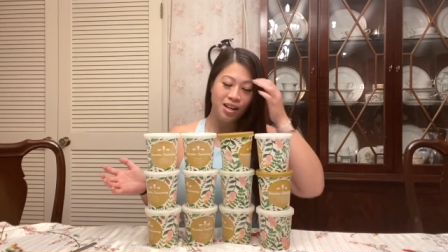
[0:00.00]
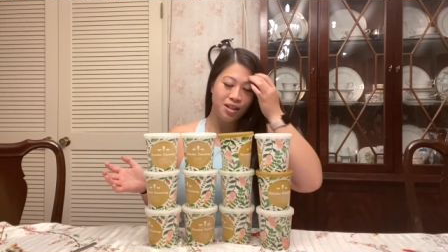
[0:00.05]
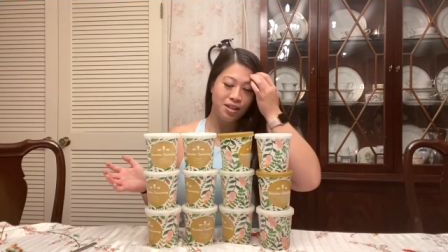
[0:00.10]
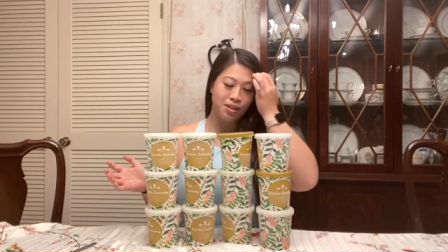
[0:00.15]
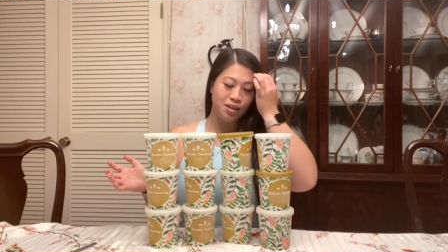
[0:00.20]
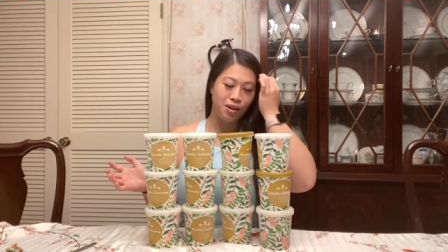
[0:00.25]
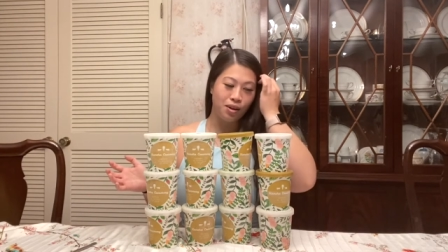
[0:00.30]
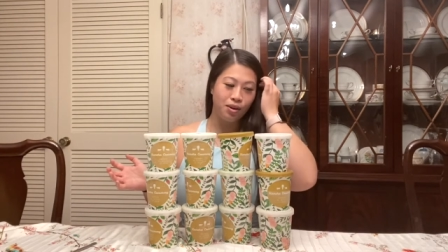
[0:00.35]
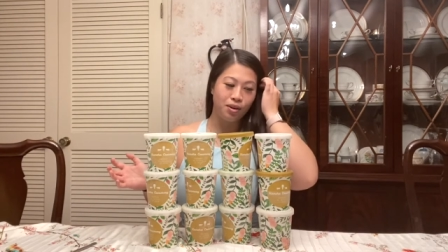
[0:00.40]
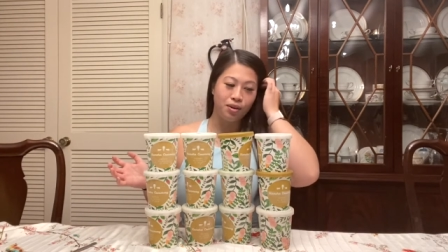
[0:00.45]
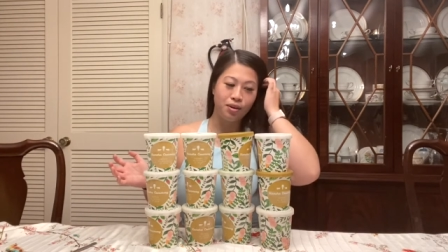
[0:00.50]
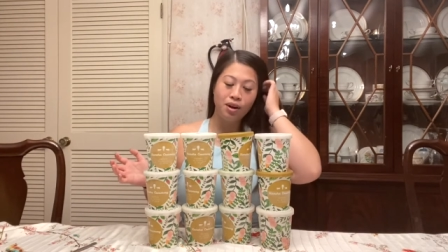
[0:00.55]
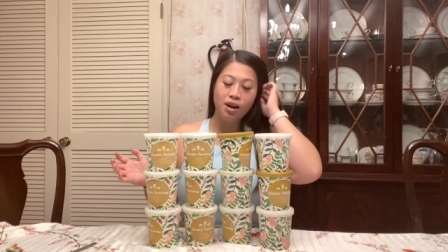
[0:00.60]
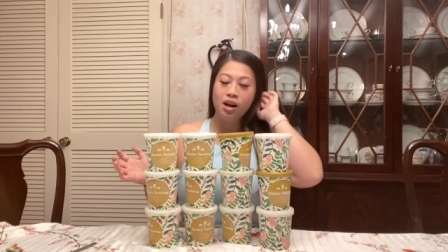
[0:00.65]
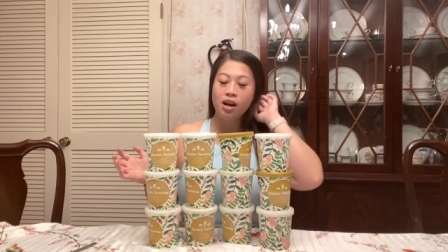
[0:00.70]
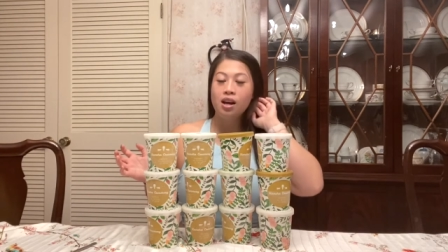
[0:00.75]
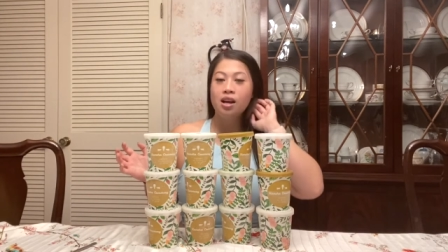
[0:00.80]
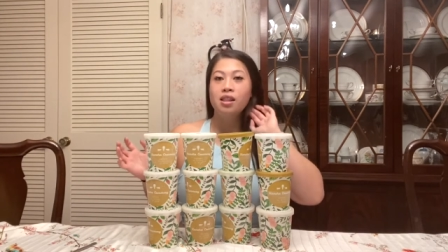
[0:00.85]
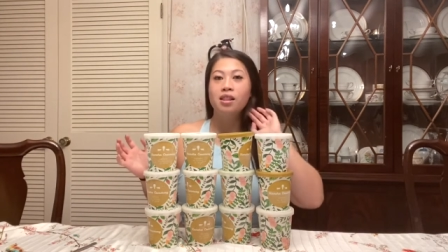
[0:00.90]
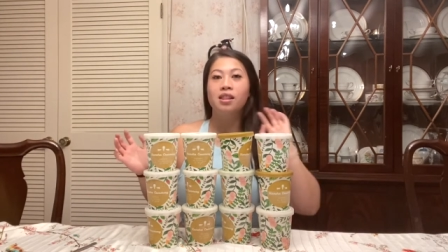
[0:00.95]
So
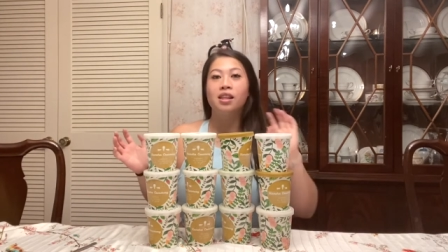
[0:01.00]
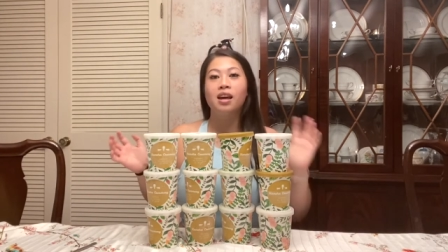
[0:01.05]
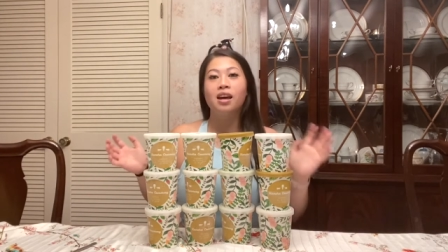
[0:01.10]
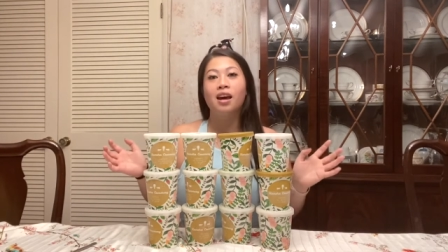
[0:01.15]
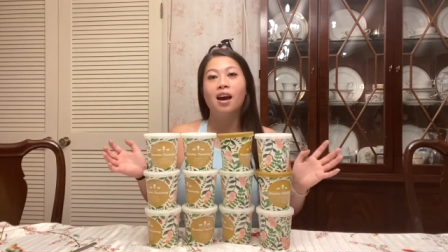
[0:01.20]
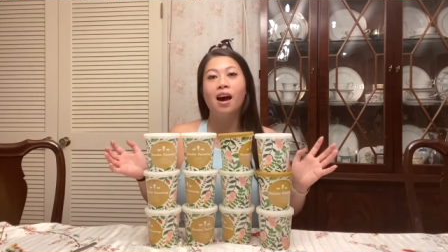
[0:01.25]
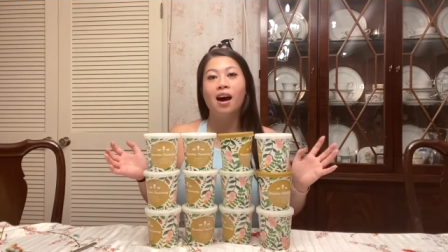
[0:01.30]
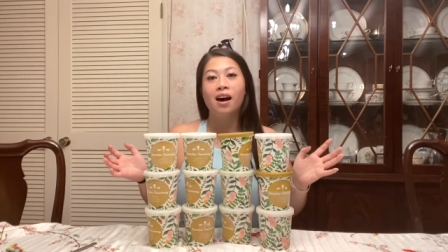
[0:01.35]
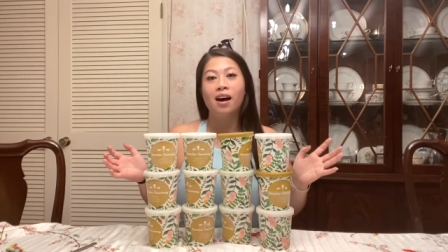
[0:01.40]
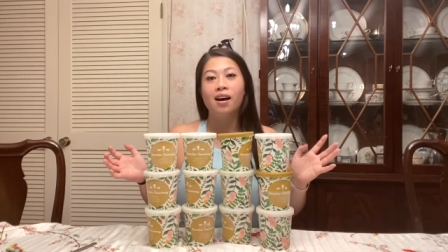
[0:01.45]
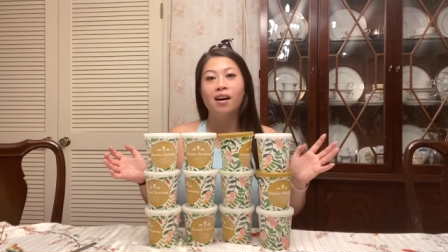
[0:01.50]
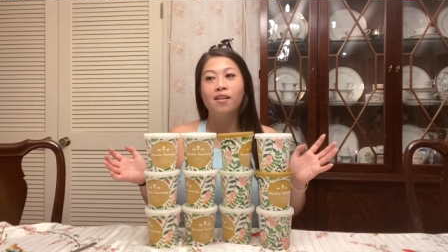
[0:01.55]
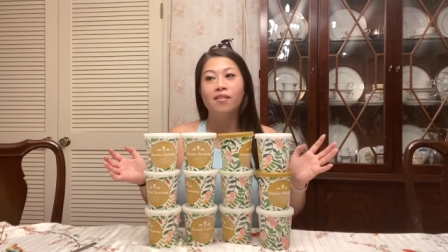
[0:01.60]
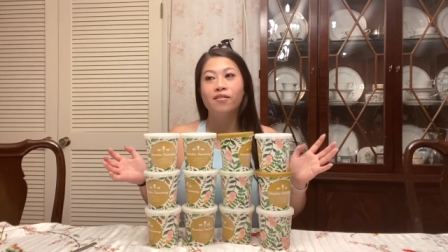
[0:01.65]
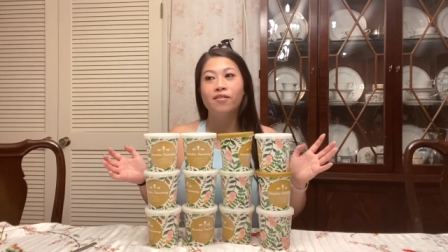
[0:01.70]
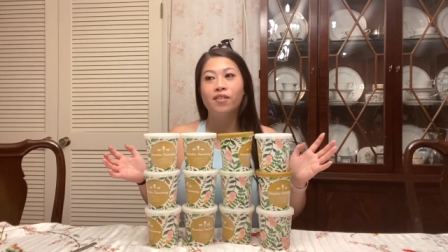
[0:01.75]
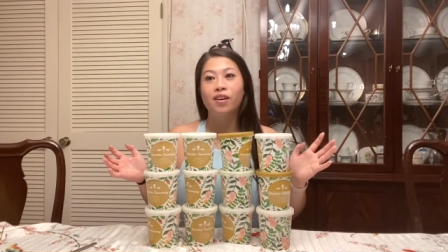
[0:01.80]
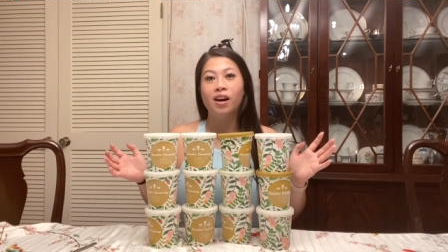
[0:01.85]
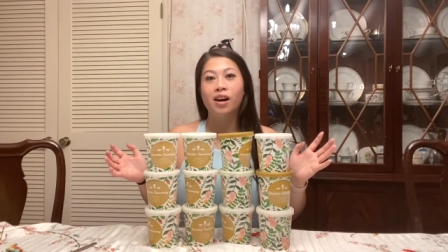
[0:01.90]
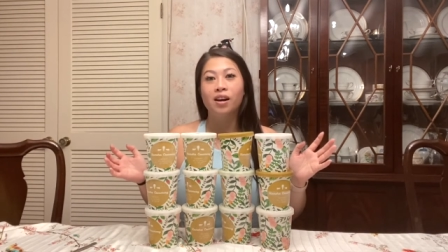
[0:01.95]
they
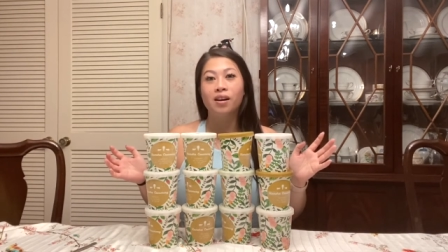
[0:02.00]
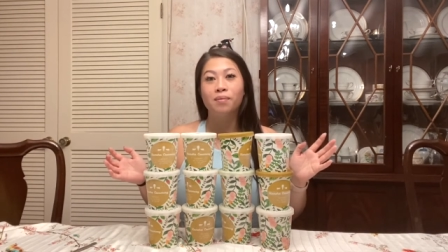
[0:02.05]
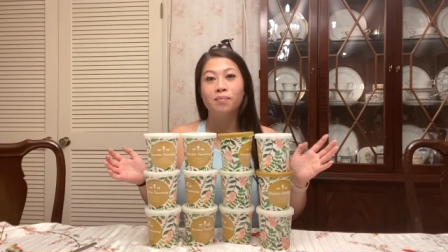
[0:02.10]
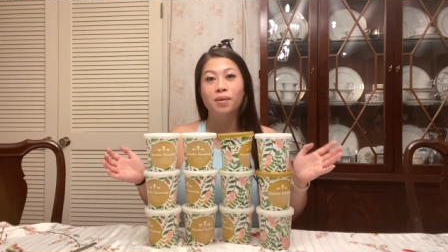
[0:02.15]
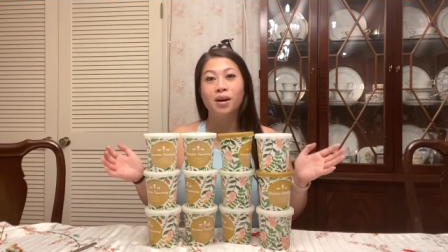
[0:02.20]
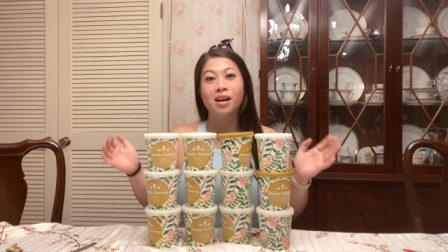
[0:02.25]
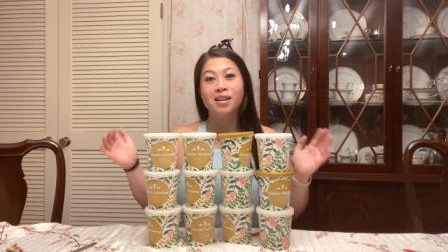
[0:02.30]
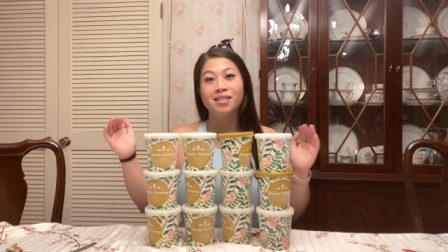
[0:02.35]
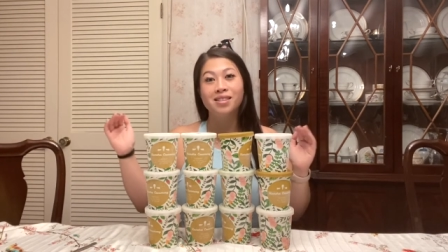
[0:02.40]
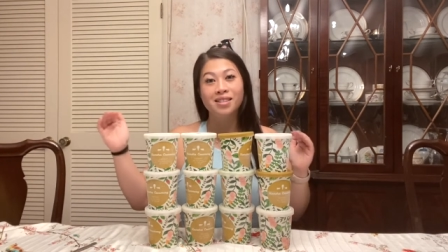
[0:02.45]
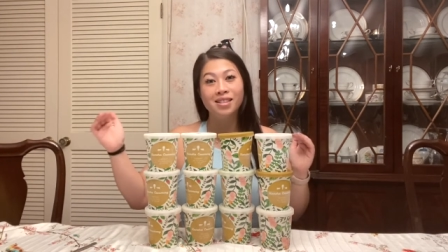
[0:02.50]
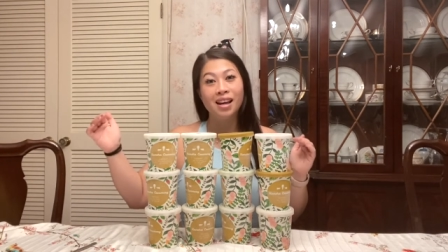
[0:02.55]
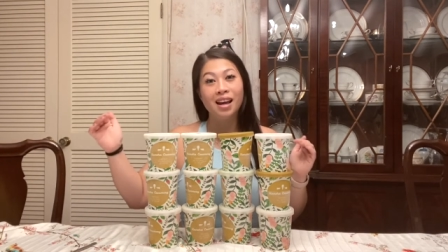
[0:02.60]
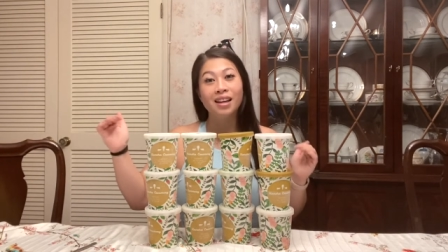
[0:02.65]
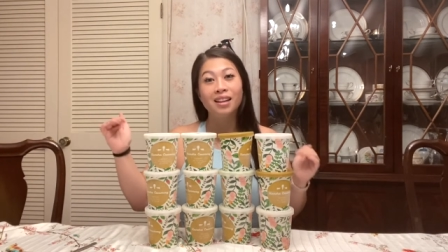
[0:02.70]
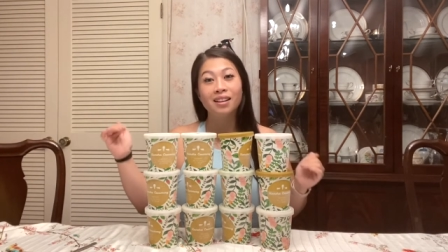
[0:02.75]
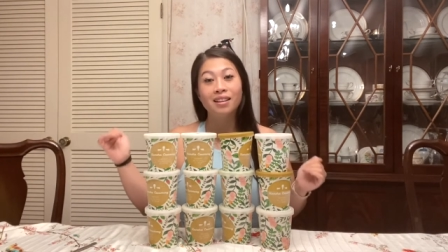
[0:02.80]
have um, a set